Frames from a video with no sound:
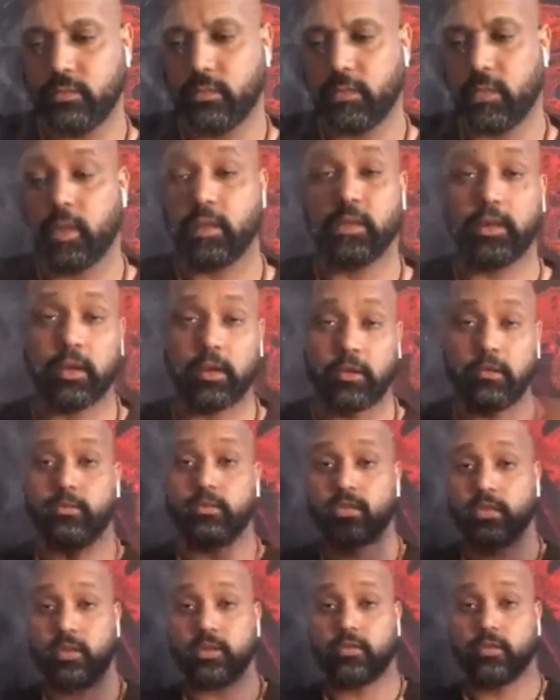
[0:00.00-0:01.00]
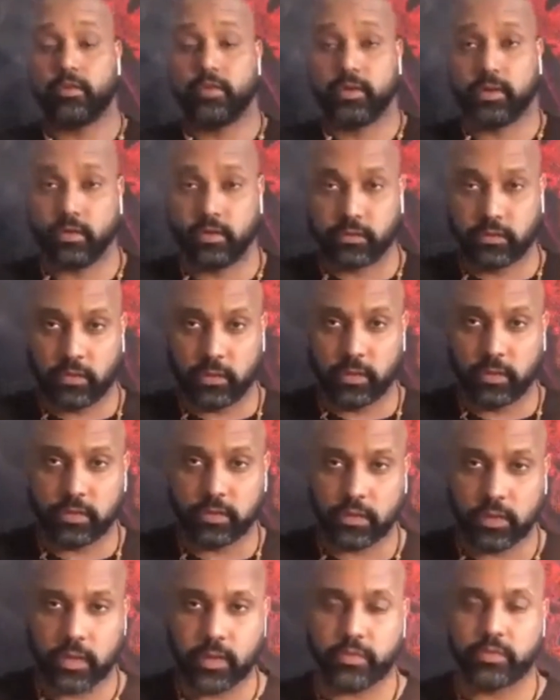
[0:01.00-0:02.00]
And the energies within, of
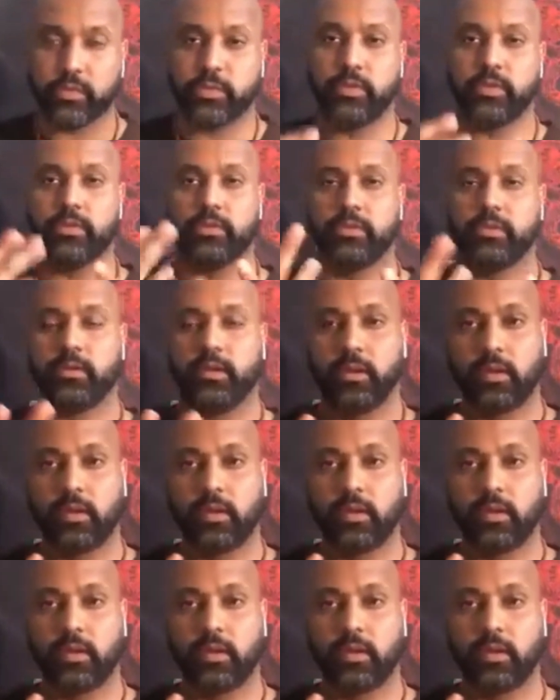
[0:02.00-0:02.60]
course, as within.